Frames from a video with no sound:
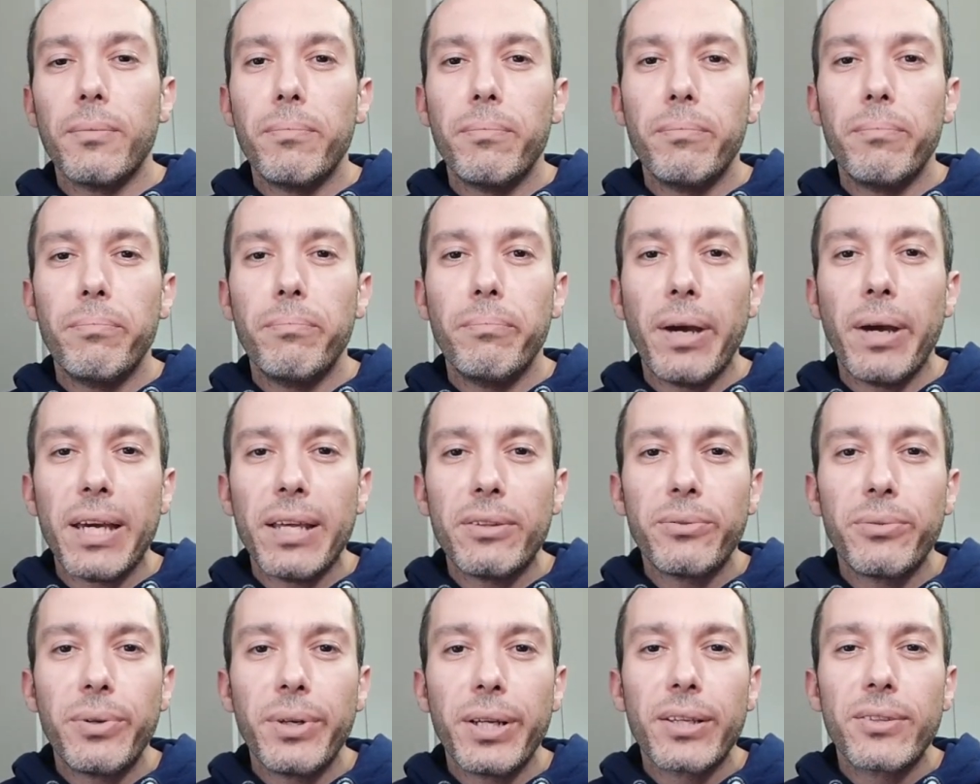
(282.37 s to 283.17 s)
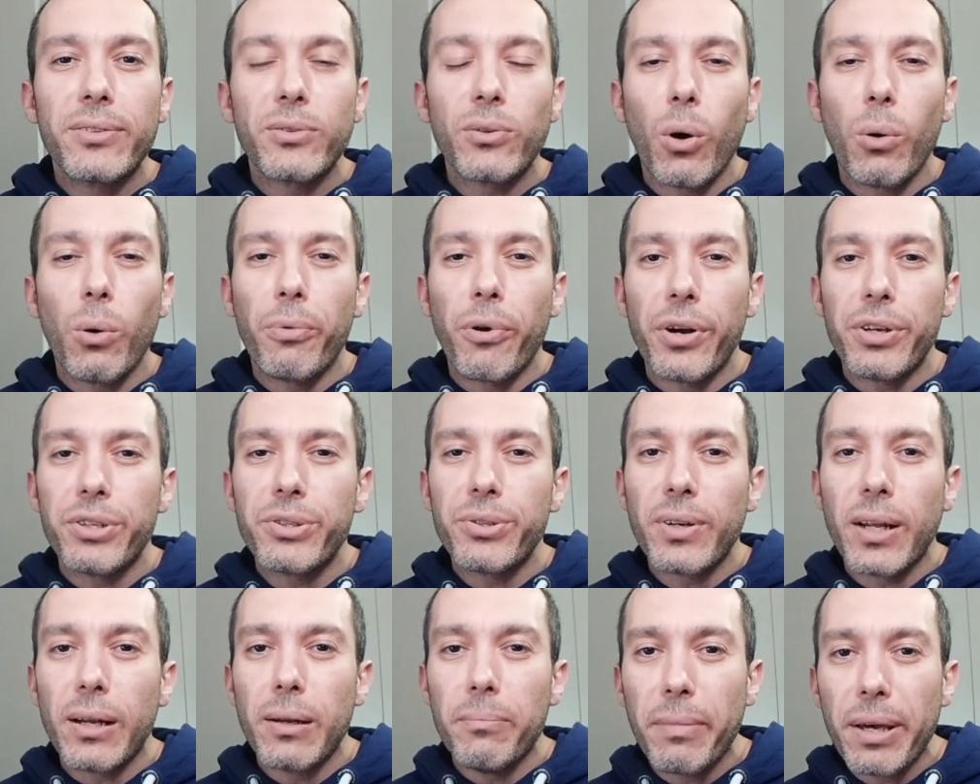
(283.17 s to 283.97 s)
metrics,
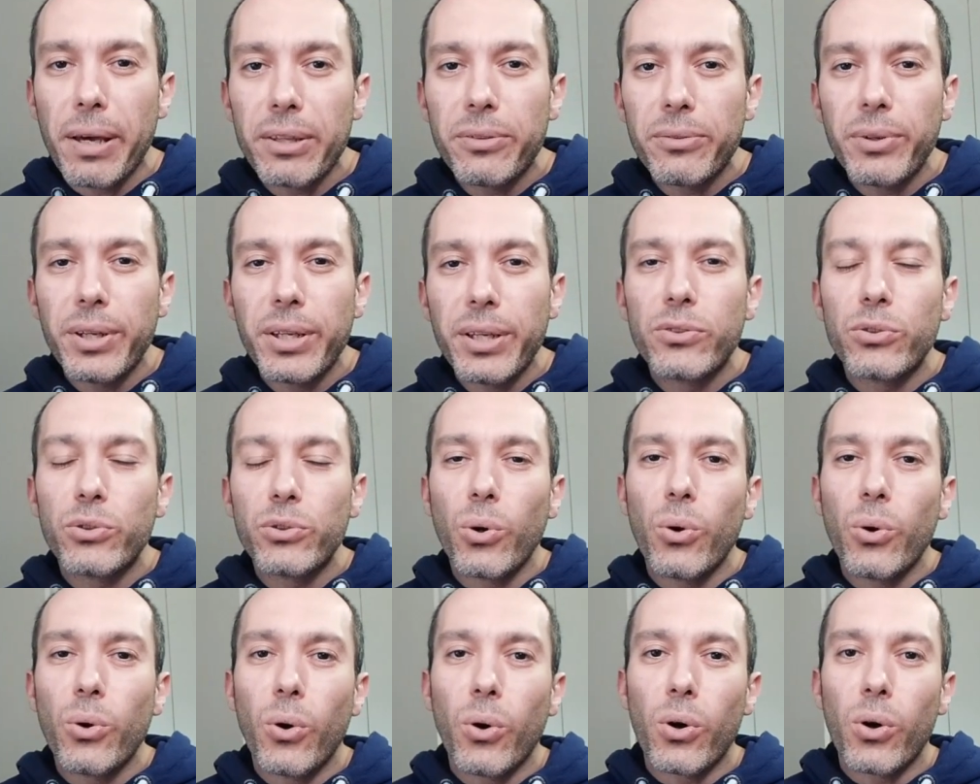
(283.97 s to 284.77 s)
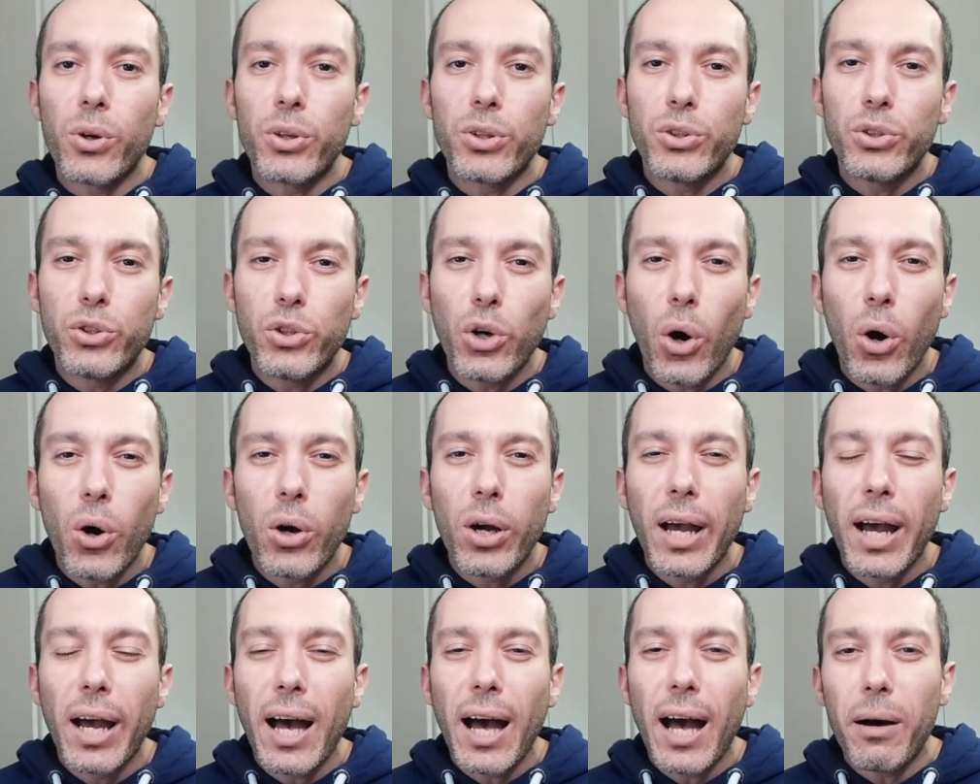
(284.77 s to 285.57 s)
operational metrics, or
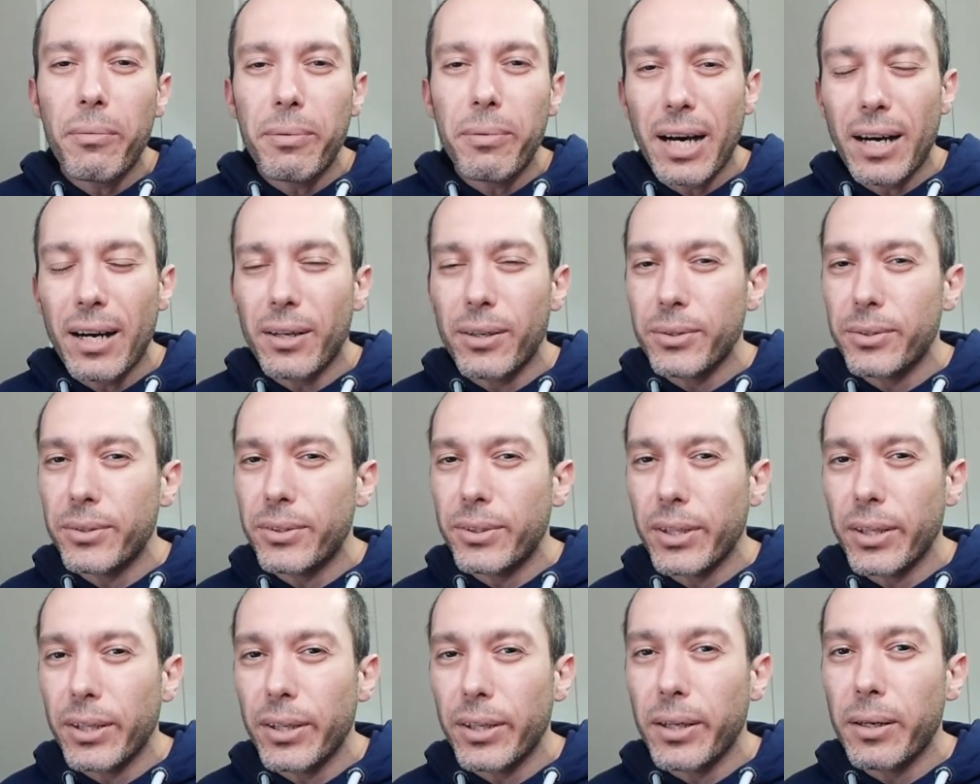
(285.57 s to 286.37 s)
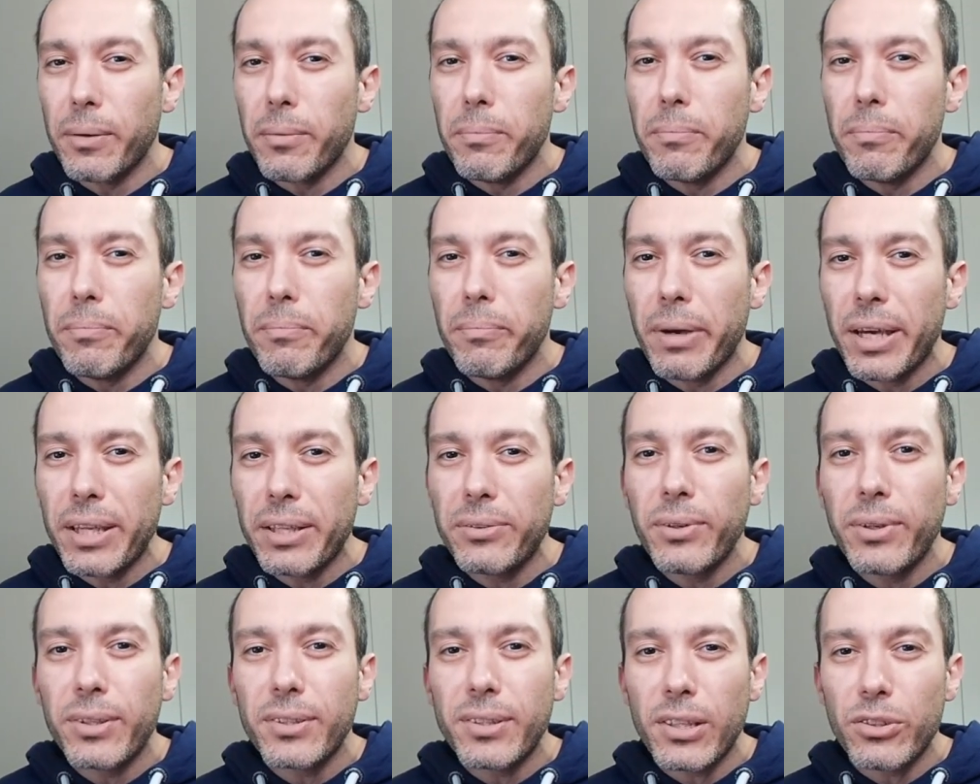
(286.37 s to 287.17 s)
talk about
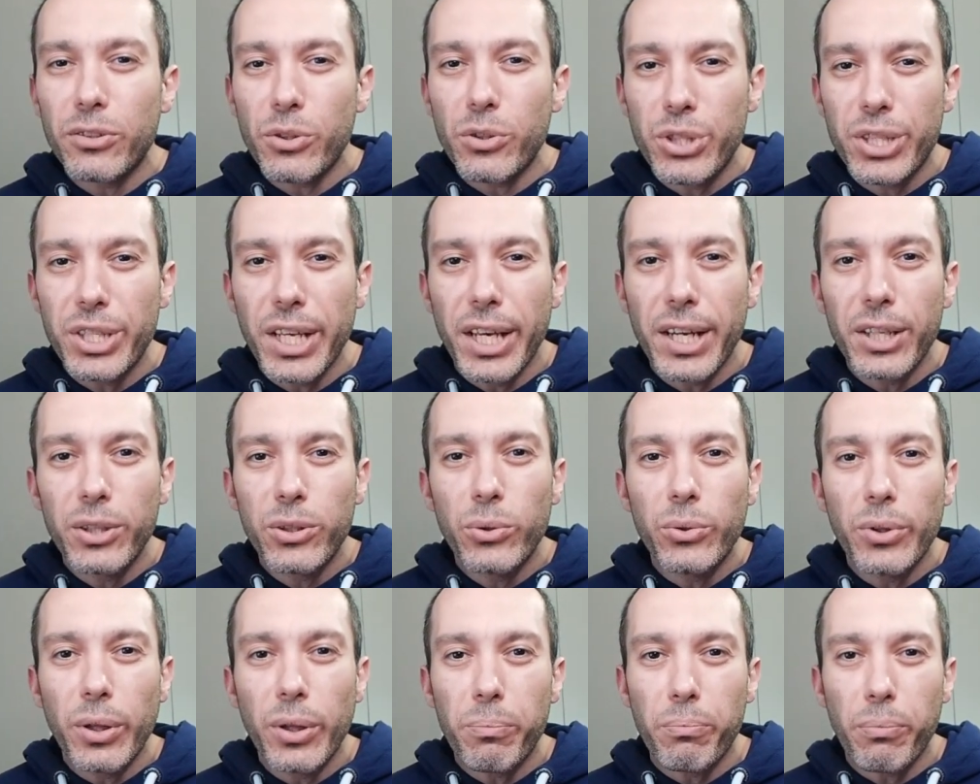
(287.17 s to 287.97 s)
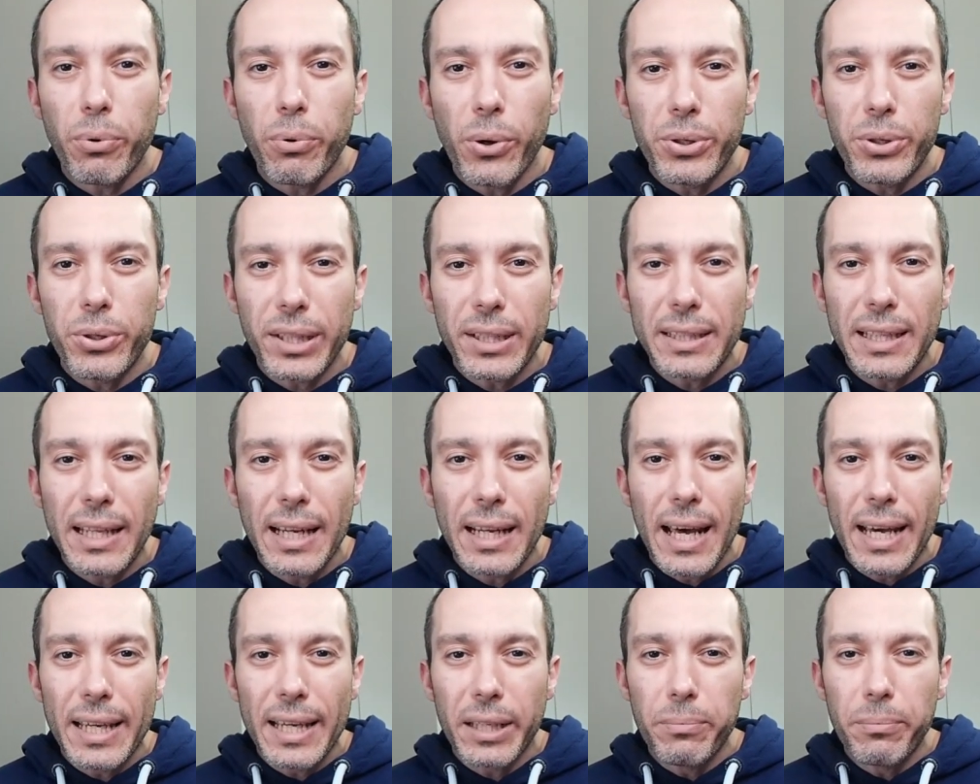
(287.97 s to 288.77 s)
metrics associated to the project,
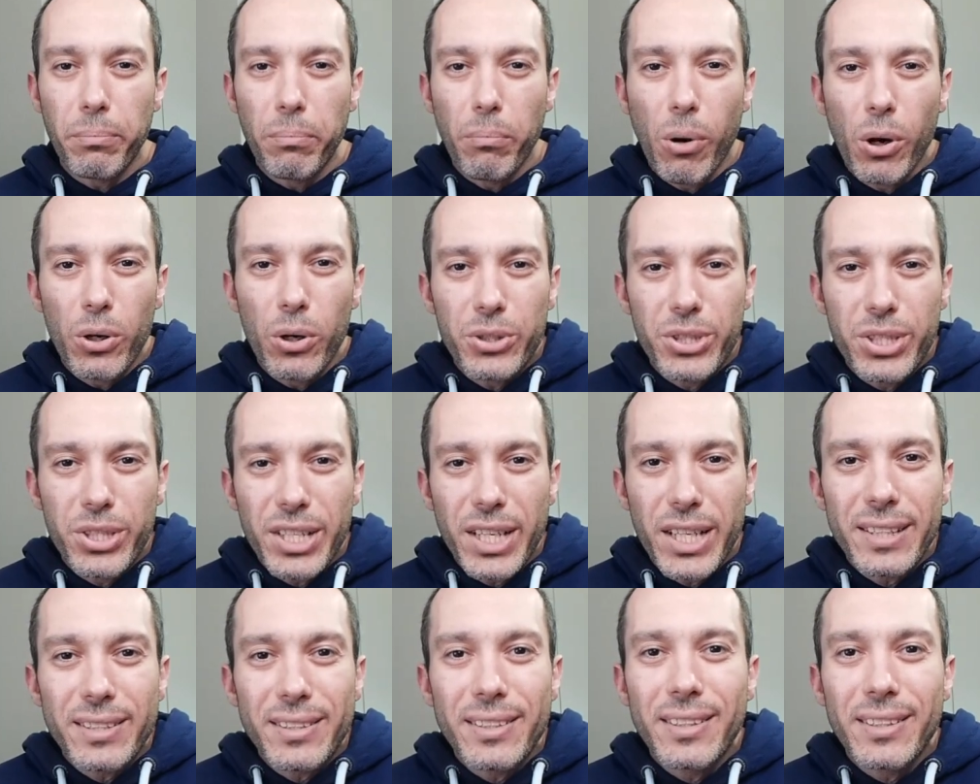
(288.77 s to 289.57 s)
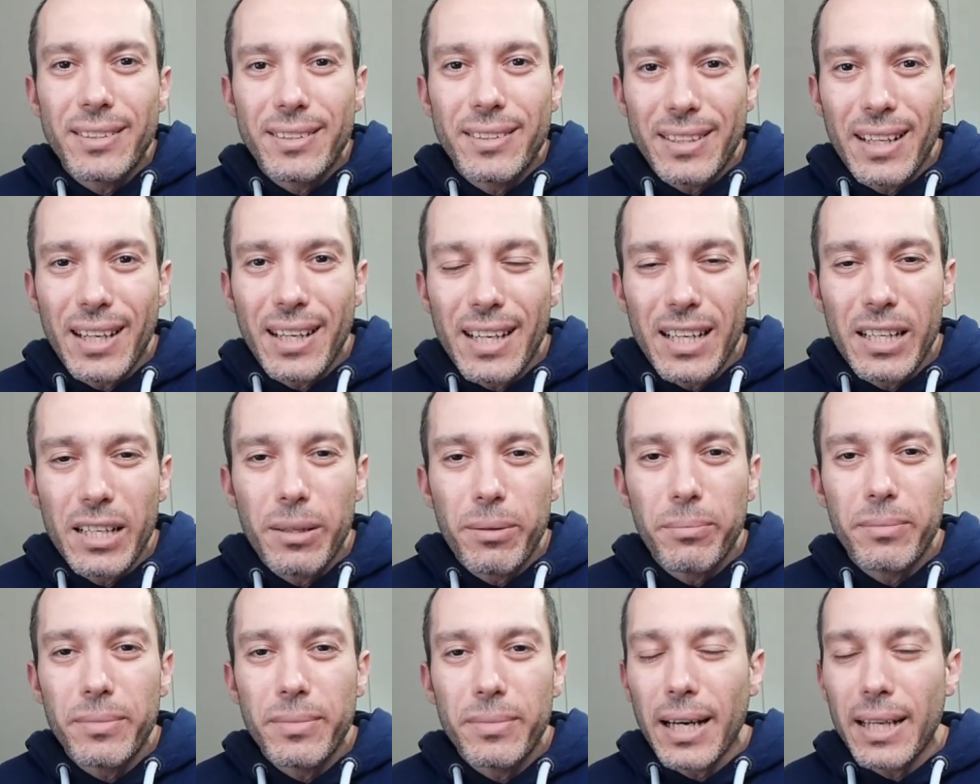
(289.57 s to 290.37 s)
like budget,
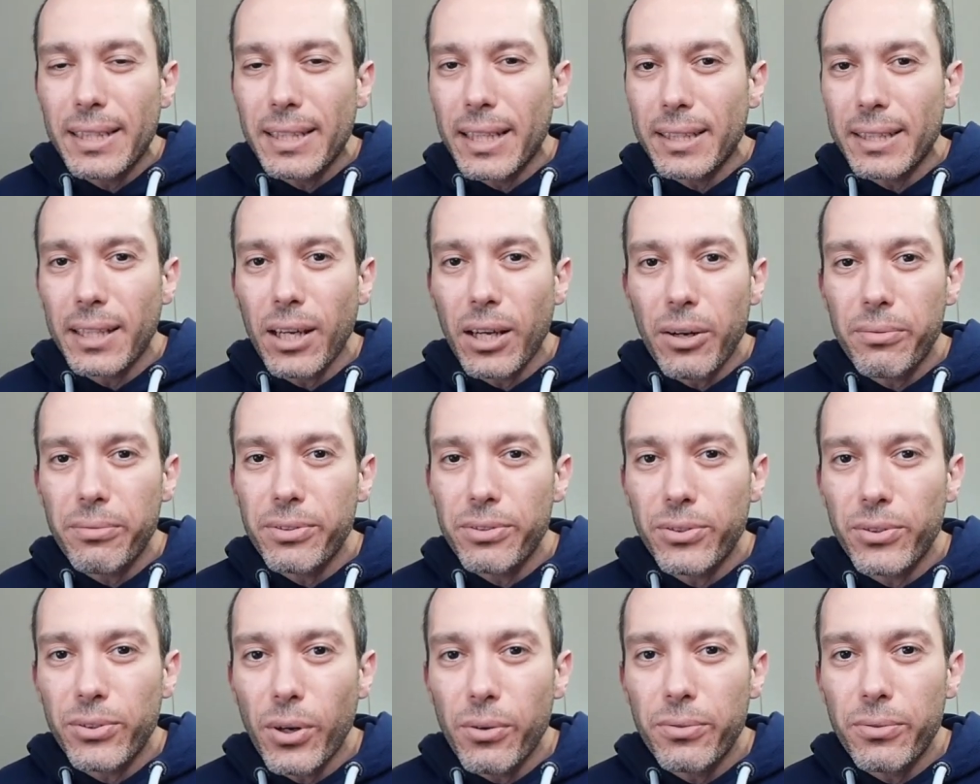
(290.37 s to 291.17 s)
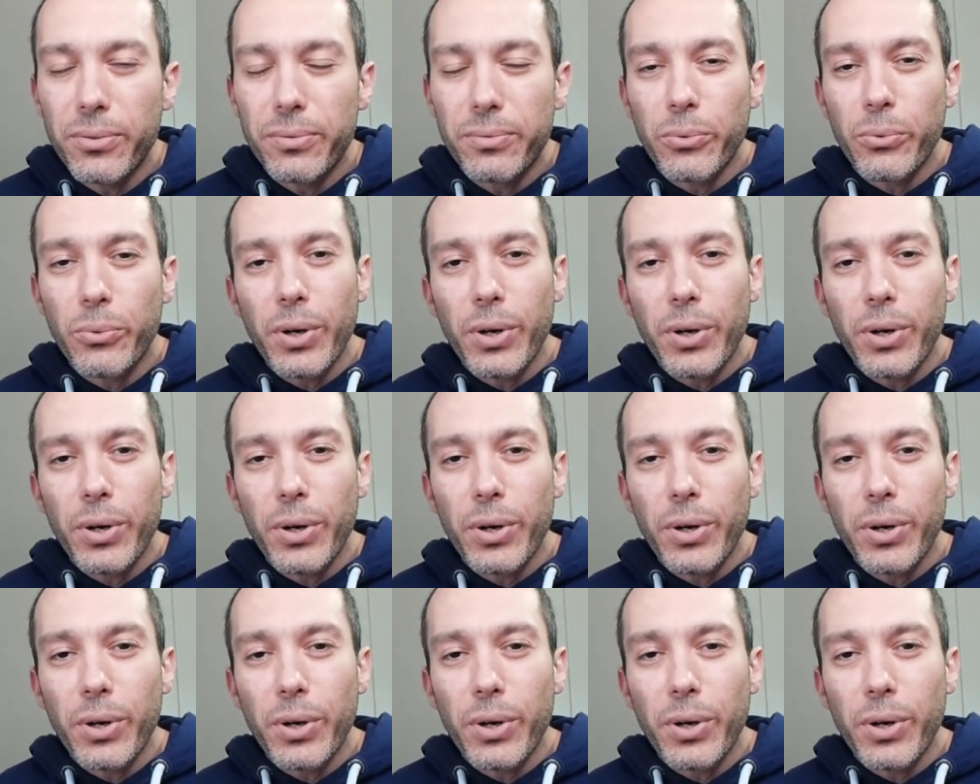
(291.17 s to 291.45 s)
time, and that kind of stuff.